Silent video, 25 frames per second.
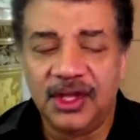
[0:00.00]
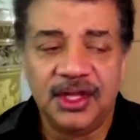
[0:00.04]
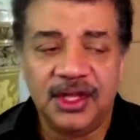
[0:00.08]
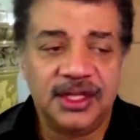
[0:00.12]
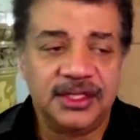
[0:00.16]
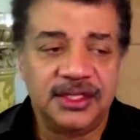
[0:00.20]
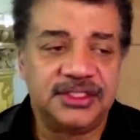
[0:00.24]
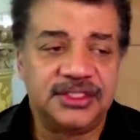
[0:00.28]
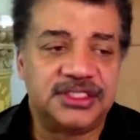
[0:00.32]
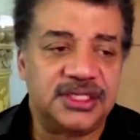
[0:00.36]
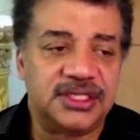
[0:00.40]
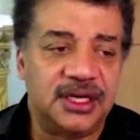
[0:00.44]

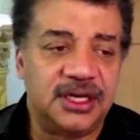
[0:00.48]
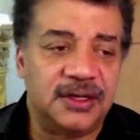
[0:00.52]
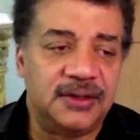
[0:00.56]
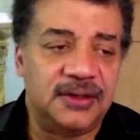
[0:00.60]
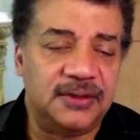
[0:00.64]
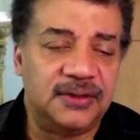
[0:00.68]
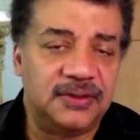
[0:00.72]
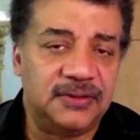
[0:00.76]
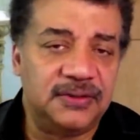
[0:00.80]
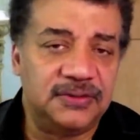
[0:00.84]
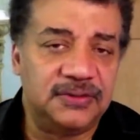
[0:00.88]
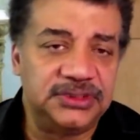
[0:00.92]

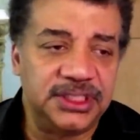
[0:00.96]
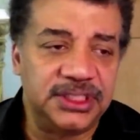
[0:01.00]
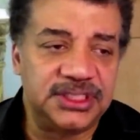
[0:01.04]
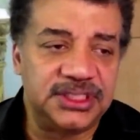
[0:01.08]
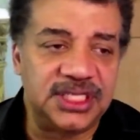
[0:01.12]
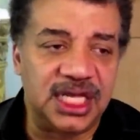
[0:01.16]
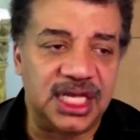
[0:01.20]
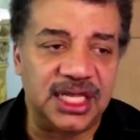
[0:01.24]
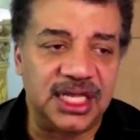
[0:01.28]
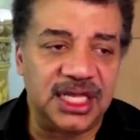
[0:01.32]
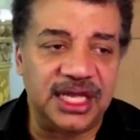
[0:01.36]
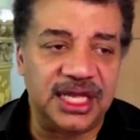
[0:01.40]
So it's
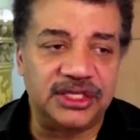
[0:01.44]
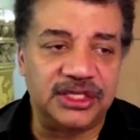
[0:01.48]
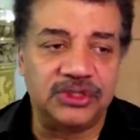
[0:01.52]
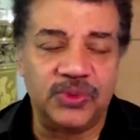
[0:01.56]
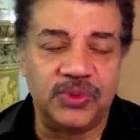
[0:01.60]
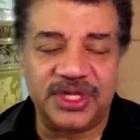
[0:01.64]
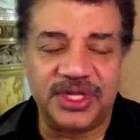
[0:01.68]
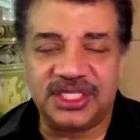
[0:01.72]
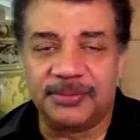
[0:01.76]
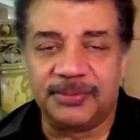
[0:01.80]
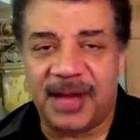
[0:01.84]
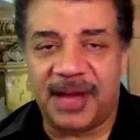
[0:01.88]
not like you
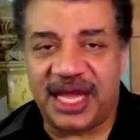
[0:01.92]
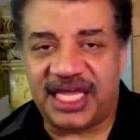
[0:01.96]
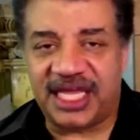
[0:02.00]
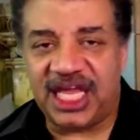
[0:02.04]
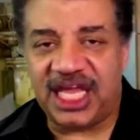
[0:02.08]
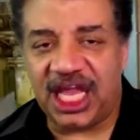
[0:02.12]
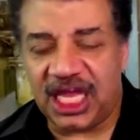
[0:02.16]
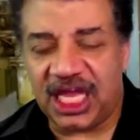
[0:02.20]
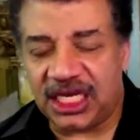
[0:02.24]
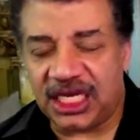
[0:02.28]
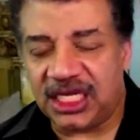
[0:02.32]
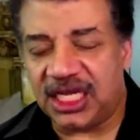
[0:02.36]
went to buy
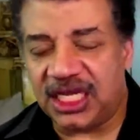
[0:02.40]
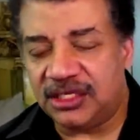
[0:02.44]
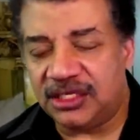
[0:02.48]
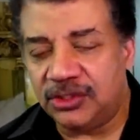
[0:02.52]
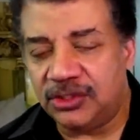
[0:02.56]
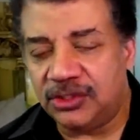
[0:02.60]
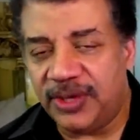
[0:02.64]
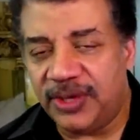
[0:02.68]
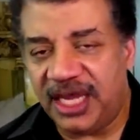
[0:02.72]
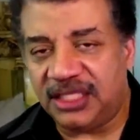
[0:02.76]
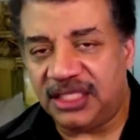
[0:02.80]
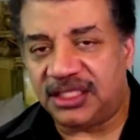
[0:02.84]
candy and
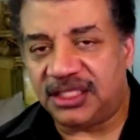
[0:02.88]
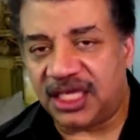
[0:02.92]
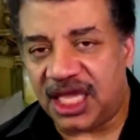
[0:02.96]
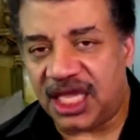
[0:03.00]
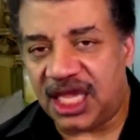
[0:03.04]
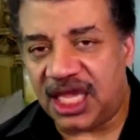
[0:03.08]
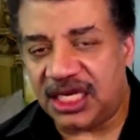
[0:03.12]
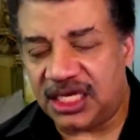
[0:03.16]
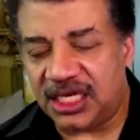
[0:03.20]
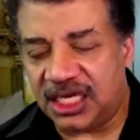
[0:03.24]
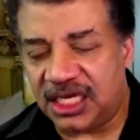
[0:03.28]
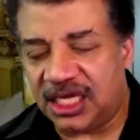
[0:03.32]
you ate the
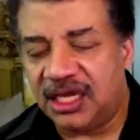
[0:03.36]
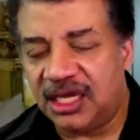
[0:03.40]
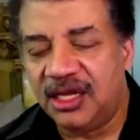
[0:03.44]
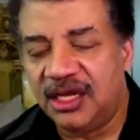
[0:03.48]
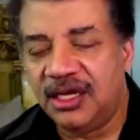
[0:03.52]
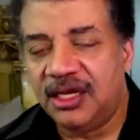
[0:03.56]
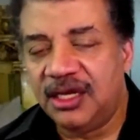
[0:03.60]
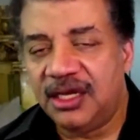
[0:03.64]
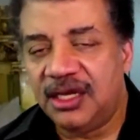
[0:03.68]
candy